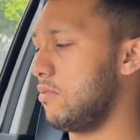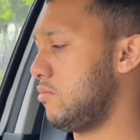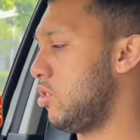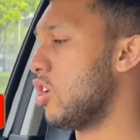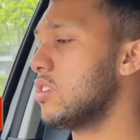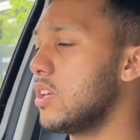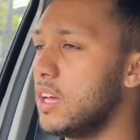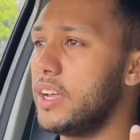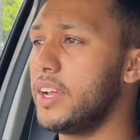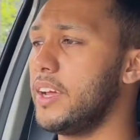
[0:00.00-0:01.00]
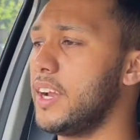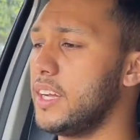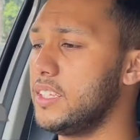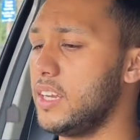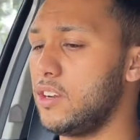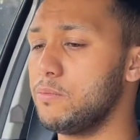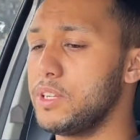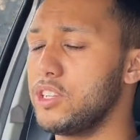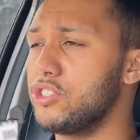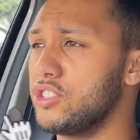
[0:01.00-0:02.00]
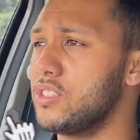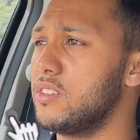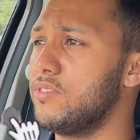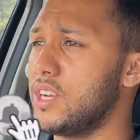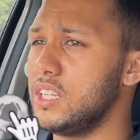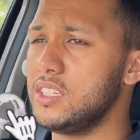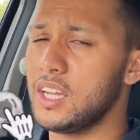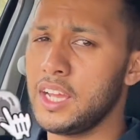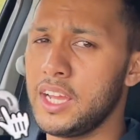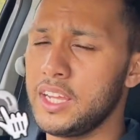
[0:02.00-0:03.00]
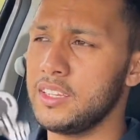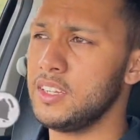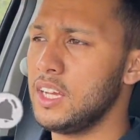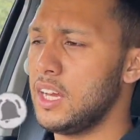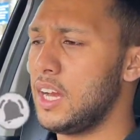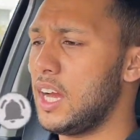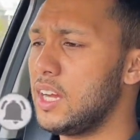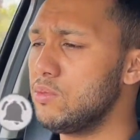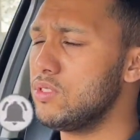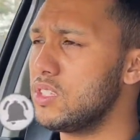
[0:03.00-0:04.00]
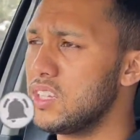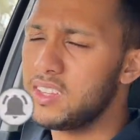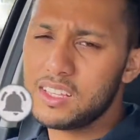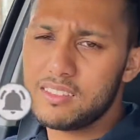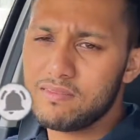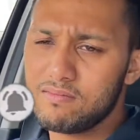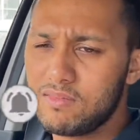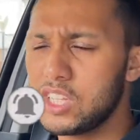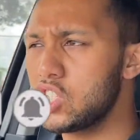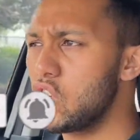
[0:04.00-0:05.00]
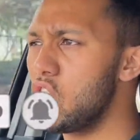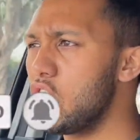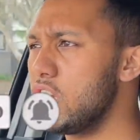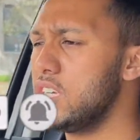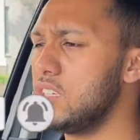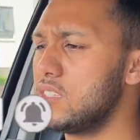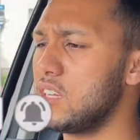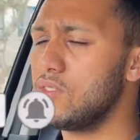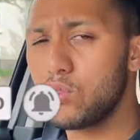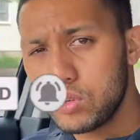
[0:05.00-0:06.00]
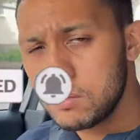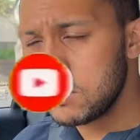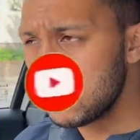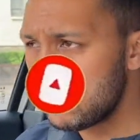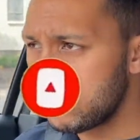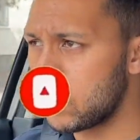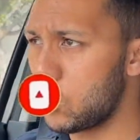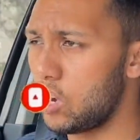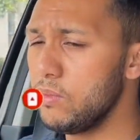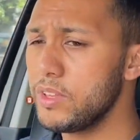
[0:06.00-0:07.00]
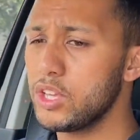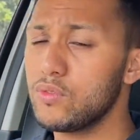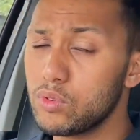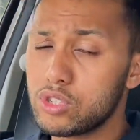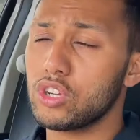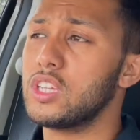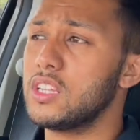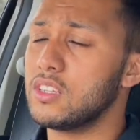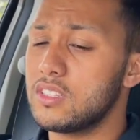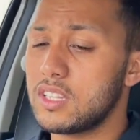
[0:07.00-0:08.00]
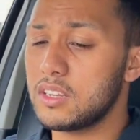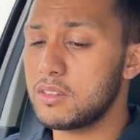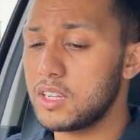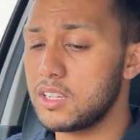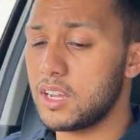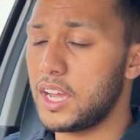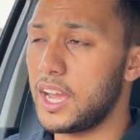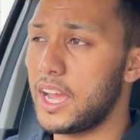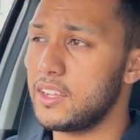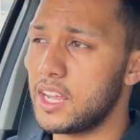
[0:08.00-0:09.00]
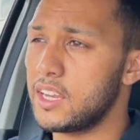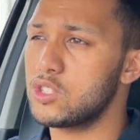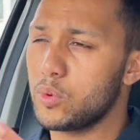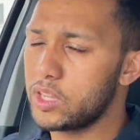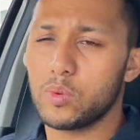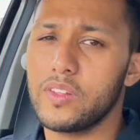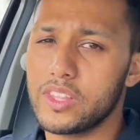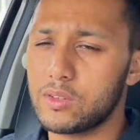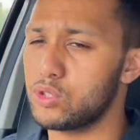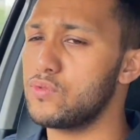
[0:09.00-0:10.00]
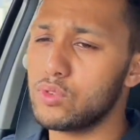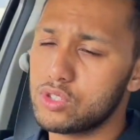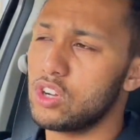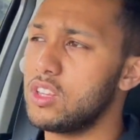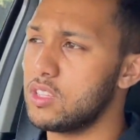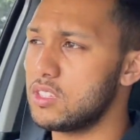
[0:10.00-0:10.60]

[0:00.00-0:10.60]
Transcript: not right around but just in the front, and I would say that this car is an affordable car. You've also got and it's worth it because you've also got this